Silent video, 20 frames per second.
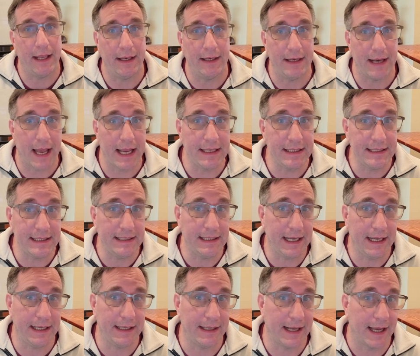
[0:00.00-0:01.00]
In
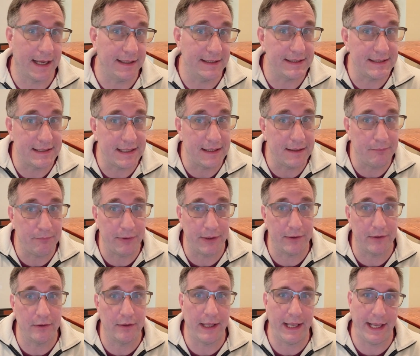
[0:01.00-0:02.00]
1989, Senate
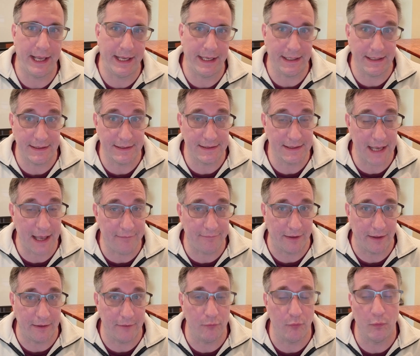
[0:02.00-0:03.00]
Bill
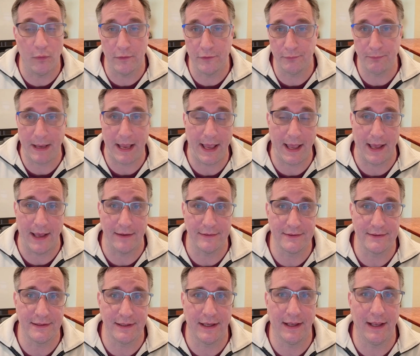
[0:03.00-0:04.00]
87 was
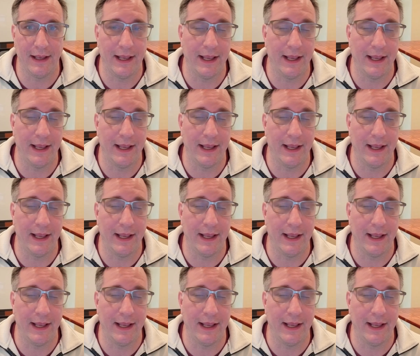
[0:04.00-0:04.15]
passed.